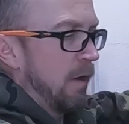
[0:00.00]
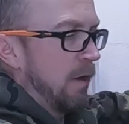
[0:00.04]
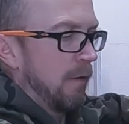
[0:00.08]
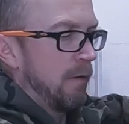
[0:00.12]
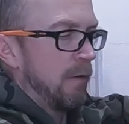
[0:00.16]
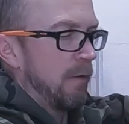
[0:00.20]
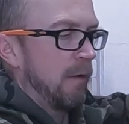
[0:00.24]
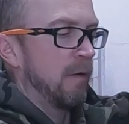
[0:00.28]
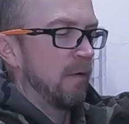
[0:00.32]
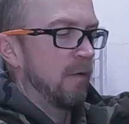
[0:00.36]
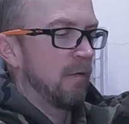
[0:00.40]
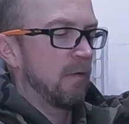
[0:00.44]

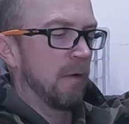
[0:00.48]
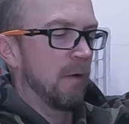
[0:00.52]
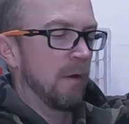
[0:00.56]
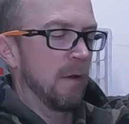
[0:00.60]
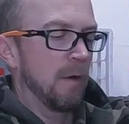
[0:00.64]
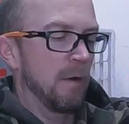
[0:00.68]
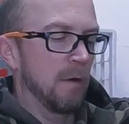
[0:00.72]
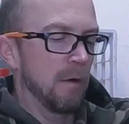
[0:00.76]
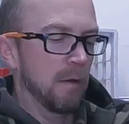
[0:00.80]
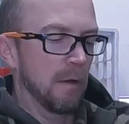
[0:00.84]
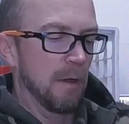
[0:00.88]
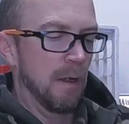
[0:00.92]
they're just
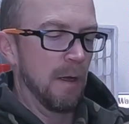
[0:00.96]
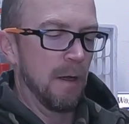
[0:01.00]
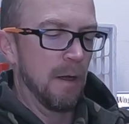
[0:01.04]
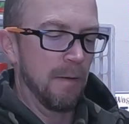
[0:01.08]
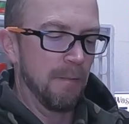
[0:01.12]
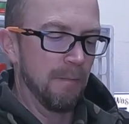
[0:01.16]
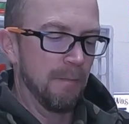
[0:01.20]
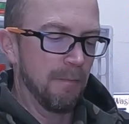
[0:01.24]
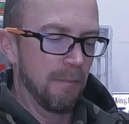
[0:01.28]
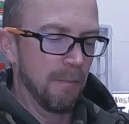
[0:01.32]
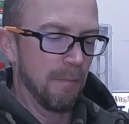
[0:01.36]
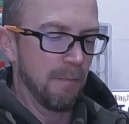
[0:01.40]
little
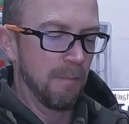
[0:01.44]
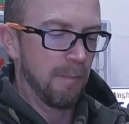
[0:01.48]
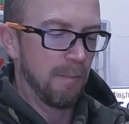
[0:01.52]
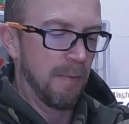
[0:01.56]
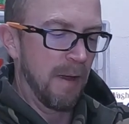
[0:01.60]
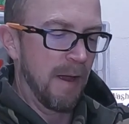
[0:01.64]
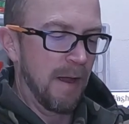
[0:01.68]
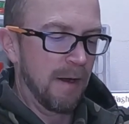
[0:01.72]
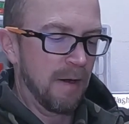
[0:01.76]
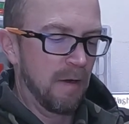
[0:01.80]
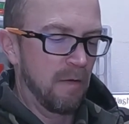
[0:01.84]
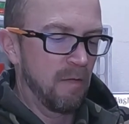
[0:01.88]
um,
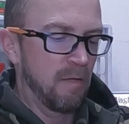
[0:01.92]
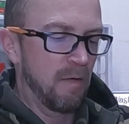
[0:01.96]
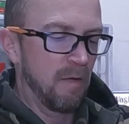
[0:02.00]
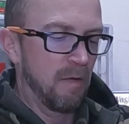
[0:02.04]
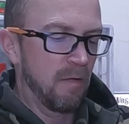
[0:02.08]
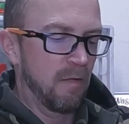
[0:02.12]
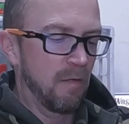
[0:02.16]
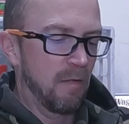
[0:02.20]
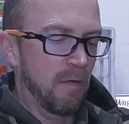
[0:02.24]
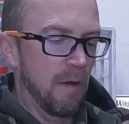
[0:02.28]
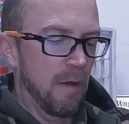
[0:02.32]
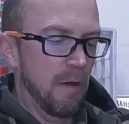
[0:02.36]

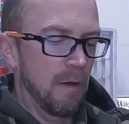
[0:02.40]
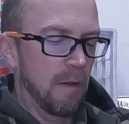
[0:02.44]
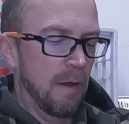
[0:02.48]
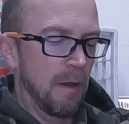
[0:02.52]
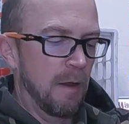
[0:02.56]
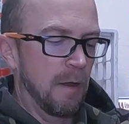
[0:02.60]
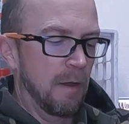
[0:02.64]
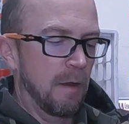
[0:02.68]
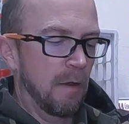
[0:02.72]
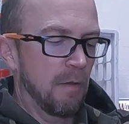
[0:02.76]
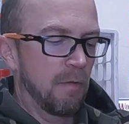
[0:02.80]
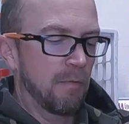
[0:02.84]
packages that
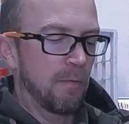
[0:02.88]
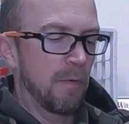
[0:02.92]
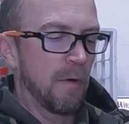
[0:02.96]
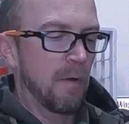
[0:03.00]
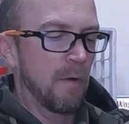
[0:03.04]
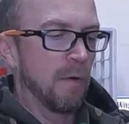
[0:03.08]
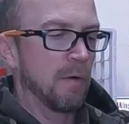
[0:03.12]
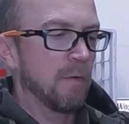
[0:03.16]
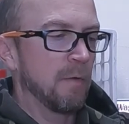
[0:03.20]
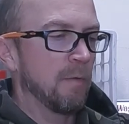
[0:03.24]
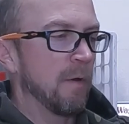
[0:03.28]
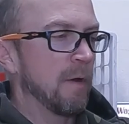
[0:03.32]
you can
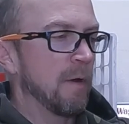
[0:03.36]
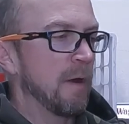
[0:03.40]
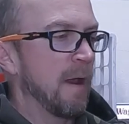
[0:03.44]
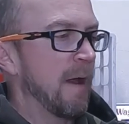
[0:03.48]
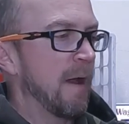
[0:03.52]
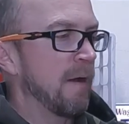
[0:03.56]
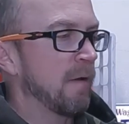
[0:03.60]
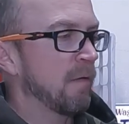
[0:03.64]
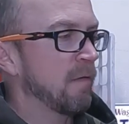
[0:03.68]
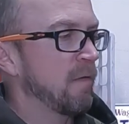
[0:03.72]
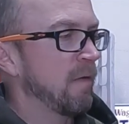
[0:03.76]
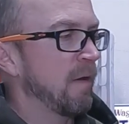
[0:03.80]
throw into an
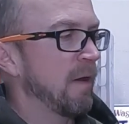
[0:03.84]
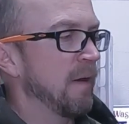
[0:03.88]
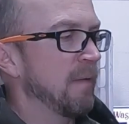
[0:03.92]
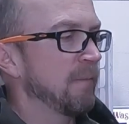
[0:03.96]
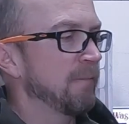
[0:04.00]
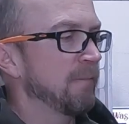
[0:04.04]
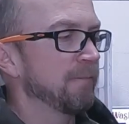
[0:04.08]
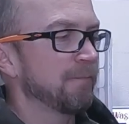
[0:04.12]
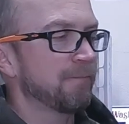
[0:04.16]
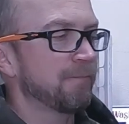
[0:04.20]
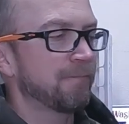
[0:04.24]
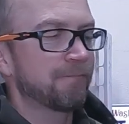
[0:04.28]
Nalgene.
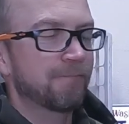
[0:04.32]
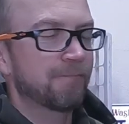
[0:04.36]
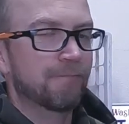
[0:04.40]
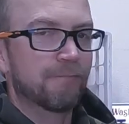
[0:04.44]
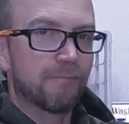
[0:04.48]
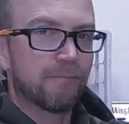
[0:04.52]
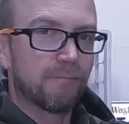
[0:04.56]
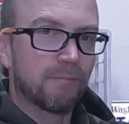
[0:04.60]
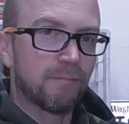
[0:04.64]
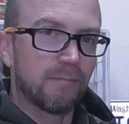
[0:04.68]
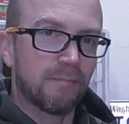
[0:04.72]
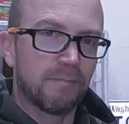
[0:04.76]

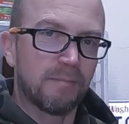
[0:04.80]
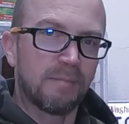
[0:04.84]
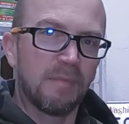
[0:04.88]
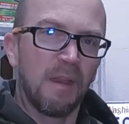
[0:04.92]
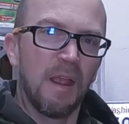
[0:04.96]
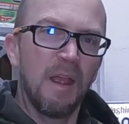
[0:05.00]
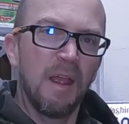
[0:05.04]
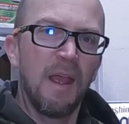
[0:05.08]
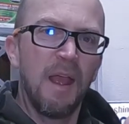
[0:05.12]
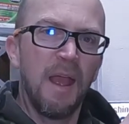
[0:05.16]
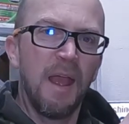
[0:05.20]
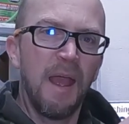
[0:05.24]

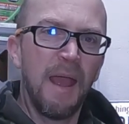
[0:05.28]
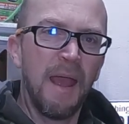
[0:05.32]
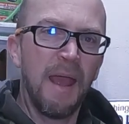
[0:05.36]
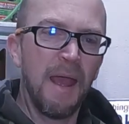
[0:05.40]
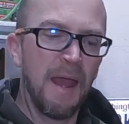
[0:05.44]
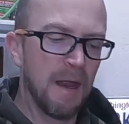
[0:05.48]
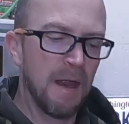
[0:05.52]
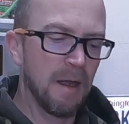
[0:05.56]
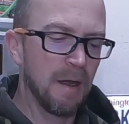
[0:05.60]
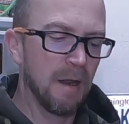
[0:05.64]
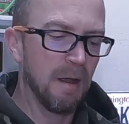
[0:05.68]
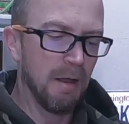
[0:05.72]

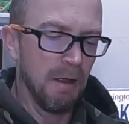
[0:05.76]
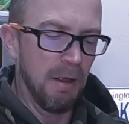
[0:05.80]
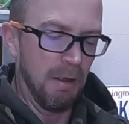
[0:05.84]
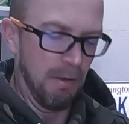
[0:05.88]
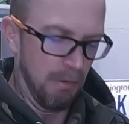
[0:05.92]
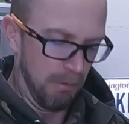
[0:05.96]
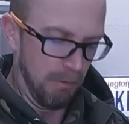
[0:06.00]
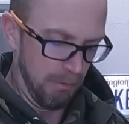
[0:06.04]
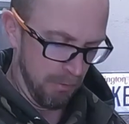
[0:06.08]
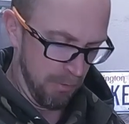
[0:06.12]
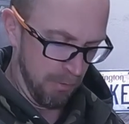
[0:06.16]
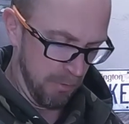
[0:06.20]
And,
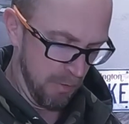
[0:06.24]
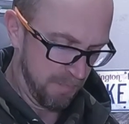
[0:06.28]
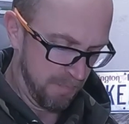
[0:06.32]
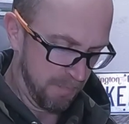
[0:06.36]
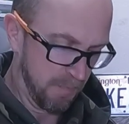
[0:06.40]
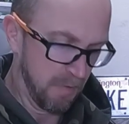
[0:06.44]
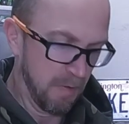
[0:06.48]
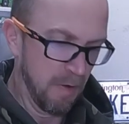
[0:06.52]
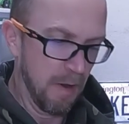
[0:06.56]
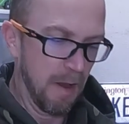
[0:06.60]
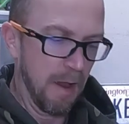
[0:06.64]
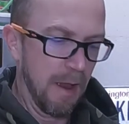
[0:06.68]

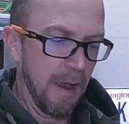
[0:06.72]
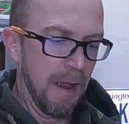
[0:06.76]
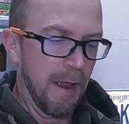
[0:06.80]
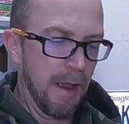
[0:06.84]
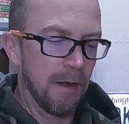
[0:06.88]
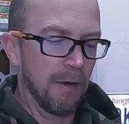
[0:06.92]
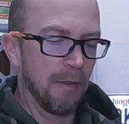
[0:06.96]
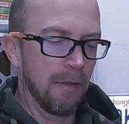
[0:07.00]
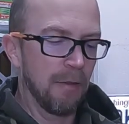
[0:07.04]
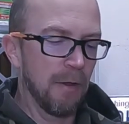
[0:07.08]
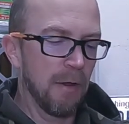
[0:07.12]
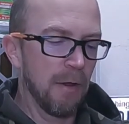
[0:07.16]
oops,
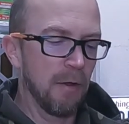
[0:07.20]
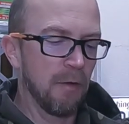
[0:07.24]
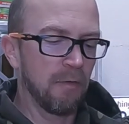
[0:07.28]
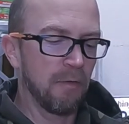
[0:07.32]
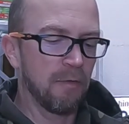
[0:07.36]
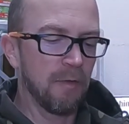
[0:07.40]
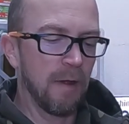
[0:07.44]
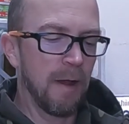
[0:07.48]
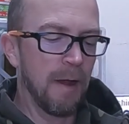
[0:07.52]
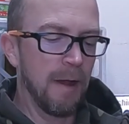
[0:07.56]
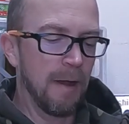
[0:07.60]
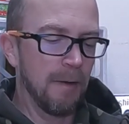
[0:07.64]
and
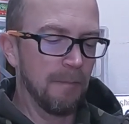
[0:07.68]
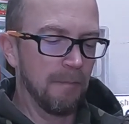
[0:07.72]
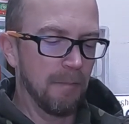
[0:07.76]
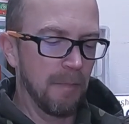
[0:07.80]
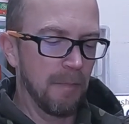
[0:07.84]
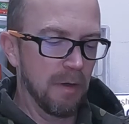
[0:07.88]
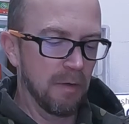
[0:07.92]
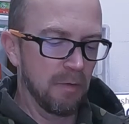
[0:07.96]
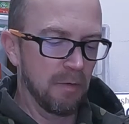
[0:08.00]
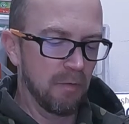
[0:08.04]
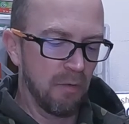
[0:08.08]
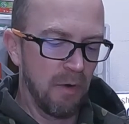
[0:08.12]
those uh,
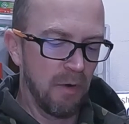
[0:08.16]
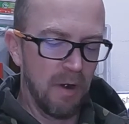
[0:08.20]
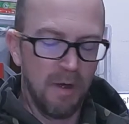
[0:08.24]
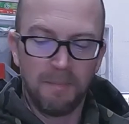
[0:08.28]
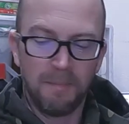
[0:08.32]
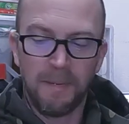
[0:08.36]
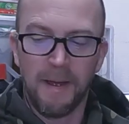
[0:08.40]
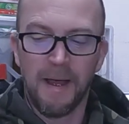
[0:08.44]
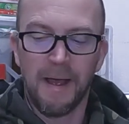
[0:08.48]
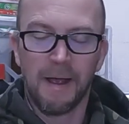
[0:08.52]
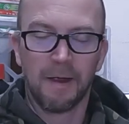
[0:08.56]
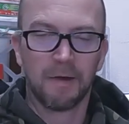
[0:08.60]
trail
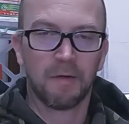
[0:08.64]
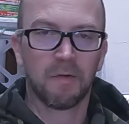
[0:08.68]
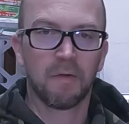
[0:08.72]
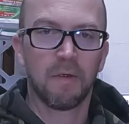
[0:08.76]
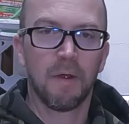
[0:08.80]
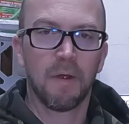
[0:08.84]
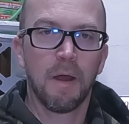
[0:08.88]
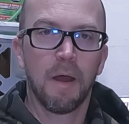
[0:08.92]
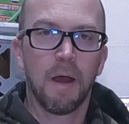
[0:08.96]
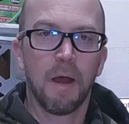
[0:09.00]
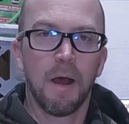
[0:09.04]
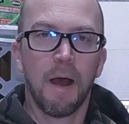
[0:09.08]
packs,
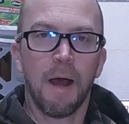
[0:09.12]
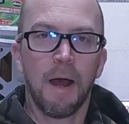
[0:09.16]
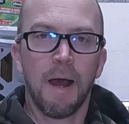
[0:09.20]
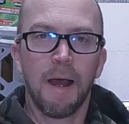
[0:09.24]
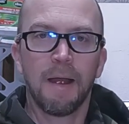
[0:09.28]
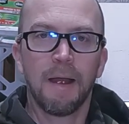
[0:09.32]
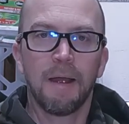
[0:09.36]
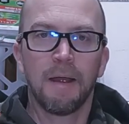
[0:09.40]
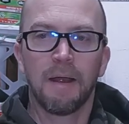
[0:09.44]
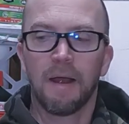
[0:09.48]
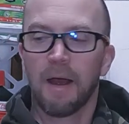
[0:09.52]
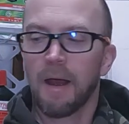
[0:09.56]

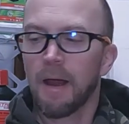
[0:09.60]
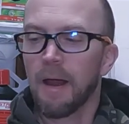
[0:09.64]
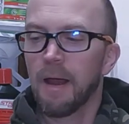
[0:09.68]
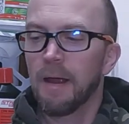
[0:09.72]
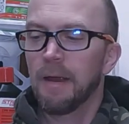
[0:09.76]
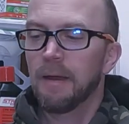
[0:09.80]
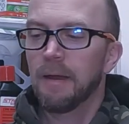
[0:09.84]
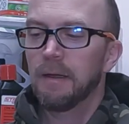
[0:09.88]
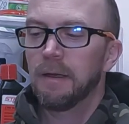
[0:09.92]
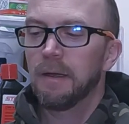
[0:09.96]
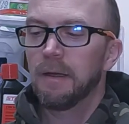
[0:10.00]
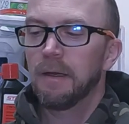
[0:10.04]
I,
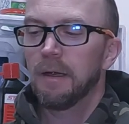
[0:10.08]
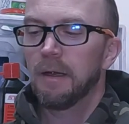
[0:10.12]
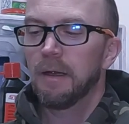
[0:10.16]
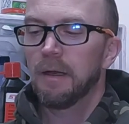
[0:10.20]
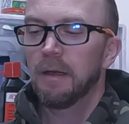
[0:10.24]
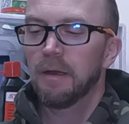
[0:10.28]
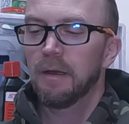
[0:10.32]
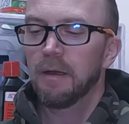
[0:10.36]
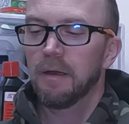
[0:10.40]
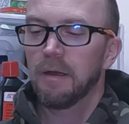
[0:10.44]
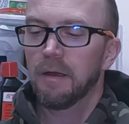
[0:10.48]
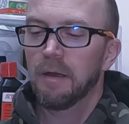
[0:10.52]
I
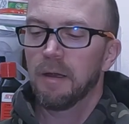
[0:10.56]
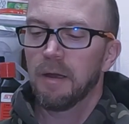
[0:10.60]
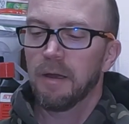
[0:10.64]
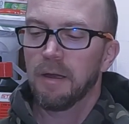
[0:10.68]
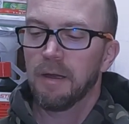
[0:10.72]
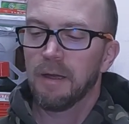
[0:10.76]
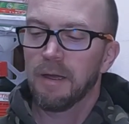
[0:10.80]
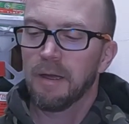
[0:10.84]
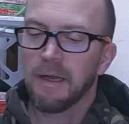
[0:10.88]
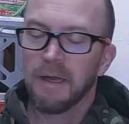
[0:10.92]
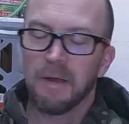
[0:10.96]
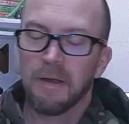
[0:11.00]

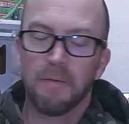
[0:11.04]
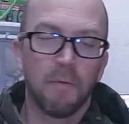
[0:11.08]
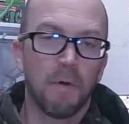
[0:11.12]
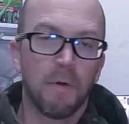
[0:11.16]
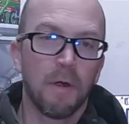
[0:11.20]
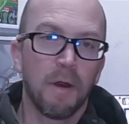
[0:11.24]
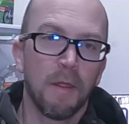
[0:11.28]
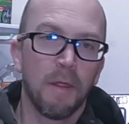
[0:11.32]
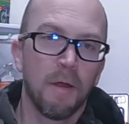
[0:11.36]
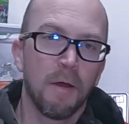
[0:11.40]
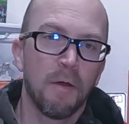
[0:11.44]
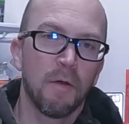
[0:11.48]
eat
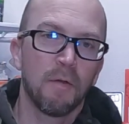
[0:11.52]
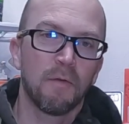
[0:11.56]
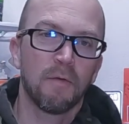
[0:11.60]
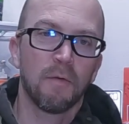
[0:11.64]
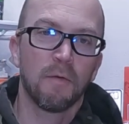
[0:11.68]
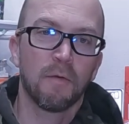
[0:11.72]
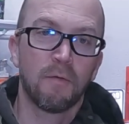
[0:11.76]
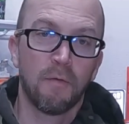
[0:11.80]
one of those or